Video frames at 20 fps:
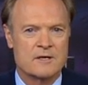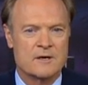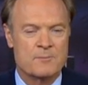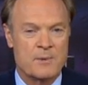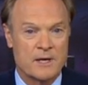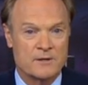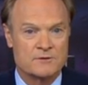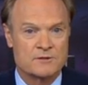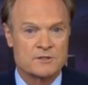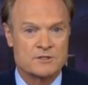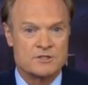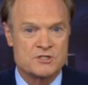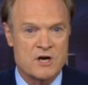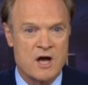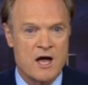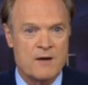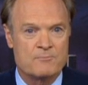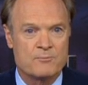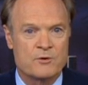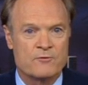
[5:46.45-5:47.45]
about the
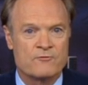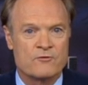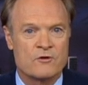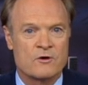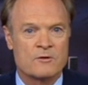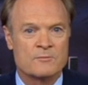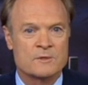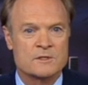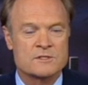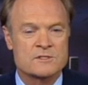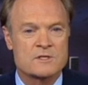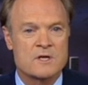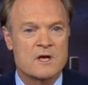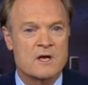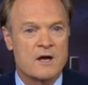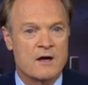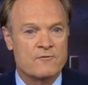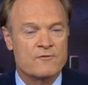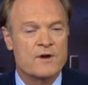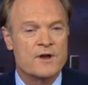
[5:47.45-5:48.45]
job performance
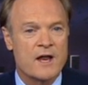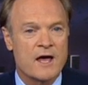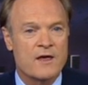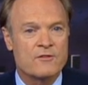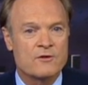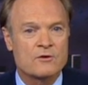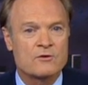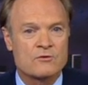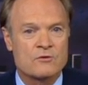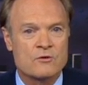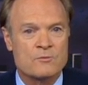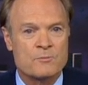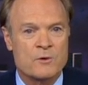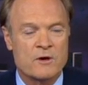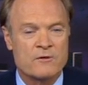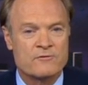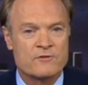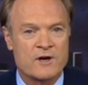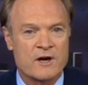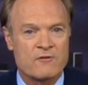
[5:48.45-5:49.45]
of another group
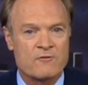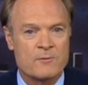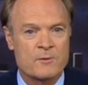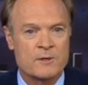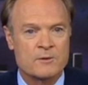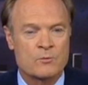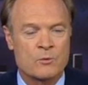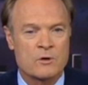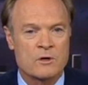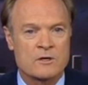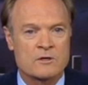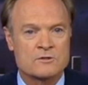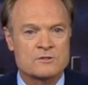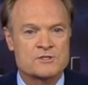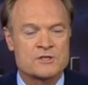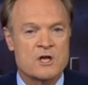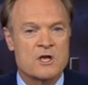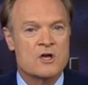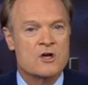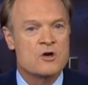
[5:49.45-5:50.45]
of government
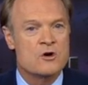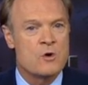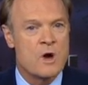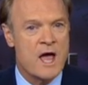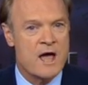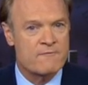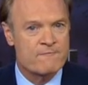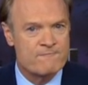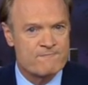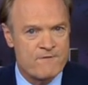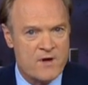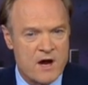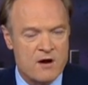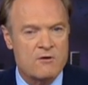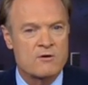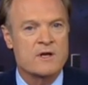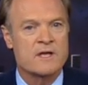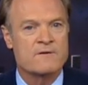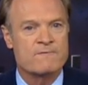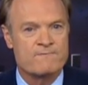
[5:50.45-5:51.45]
workers who have
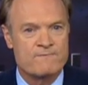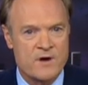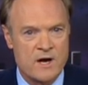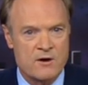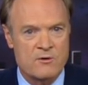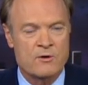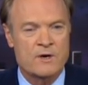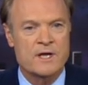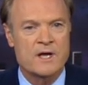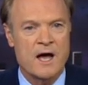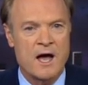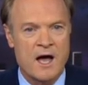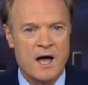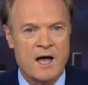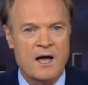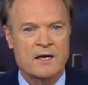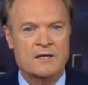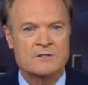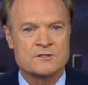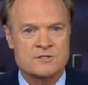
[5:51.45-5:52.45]
very, very
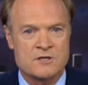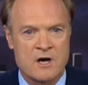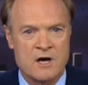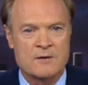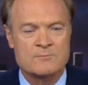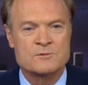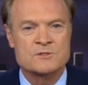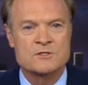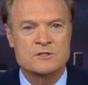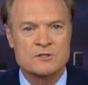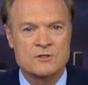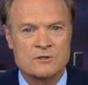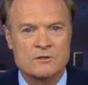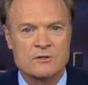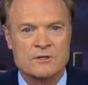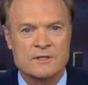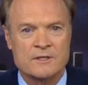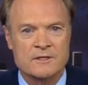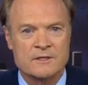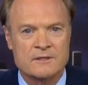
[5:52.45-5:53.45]
high job
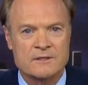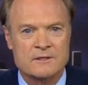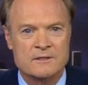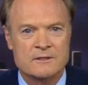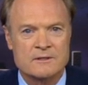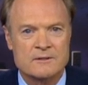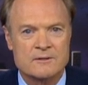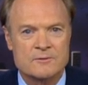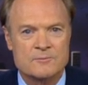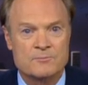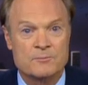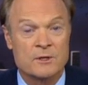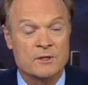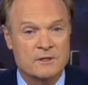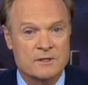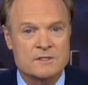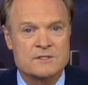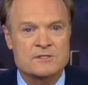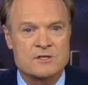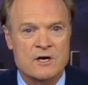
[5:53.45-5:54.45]
security.
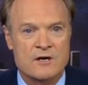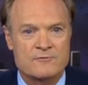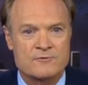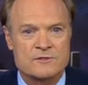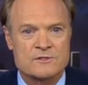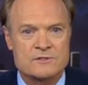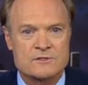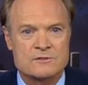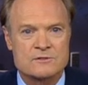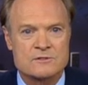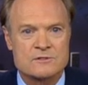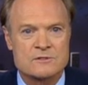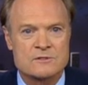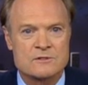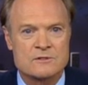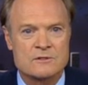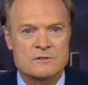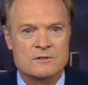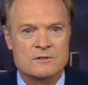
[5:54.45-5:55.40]
Police officers.